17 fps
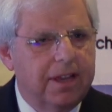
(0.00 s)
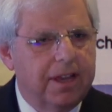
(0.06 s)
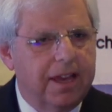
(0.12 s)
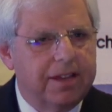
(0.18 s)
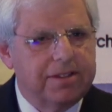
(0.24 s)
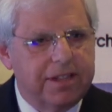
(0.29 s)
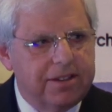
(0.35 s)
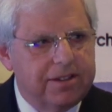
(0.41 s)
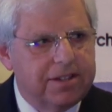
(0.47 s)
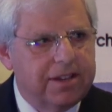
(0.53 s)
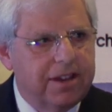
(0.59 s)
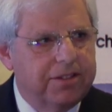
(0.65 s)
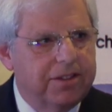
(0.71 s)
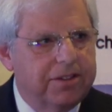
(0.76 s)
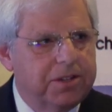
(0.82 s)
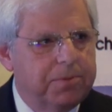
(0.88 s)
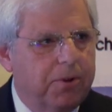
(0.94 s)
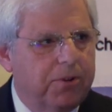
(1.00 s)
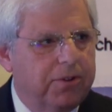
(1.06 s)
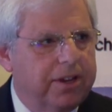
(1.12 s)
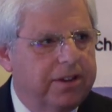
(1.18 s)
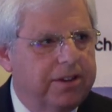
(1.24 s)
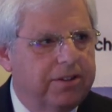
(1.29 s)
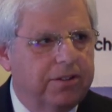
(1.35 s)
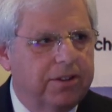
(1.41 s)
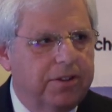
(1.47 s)
As they said this
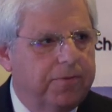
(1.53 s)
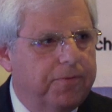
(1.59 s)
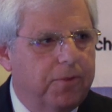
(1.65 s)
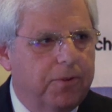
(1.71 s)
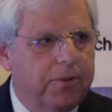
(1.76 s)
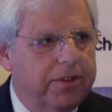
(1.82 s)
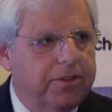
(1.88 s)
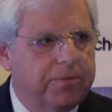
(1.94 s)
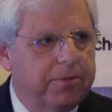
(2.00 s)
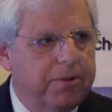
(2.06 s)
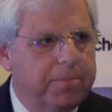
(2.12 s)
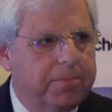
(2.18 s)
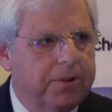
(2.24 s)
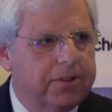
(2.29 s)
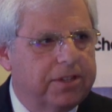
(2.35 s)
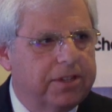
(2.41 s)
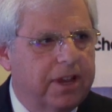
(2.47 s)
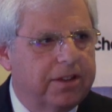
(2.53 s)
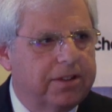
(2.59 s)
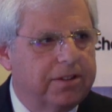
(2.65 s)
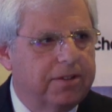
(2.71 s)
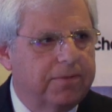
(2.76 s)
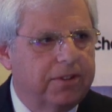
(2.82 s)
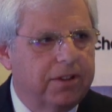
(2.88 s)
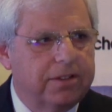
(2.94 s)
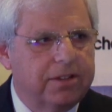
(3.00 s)
morning, nearly 43%
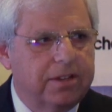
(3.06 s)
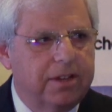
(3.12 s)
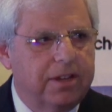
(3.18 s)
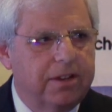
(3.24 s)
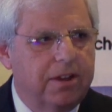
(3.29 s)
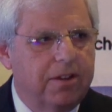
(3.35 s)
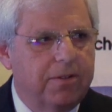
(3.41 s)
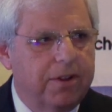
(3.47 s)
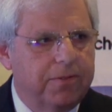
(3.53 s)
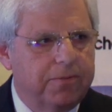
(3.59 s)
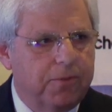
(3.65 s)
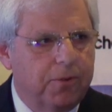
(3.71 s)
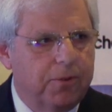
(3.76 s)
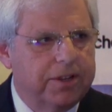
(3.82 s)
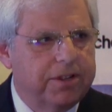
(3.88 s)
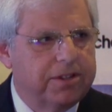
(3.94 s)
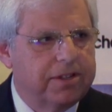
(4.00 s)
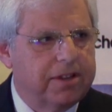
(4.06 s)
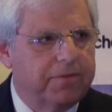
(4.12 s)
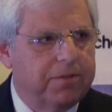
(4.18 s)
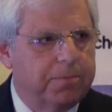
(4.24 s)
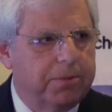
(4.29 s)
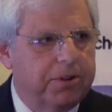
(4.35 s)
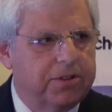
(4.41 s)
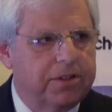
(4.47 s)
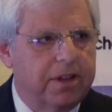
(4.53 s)
of Latino and
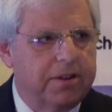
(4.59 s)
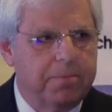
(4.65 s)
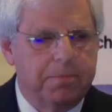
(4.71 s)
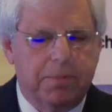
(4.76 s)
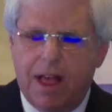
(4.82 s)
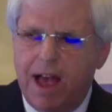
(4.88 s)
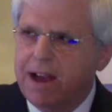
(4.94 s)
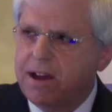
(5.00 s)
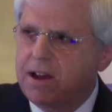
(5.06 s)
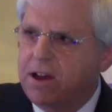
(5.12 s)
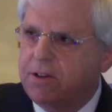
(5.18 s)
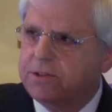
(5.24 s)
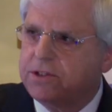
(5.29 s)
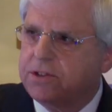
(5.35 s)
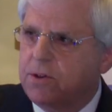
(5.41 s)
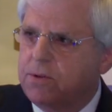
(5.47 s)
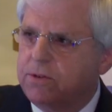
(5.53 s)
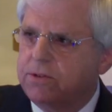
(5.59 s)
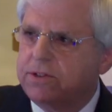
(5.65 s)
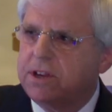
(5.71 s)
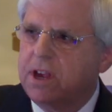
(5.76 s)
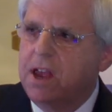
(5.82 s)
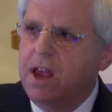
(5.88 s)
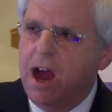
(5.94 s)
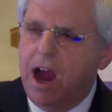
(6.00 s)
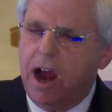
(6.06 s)
47% of Black households
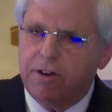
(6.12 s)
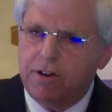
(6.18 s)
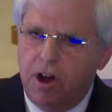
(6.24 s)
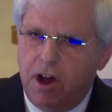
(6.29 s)
are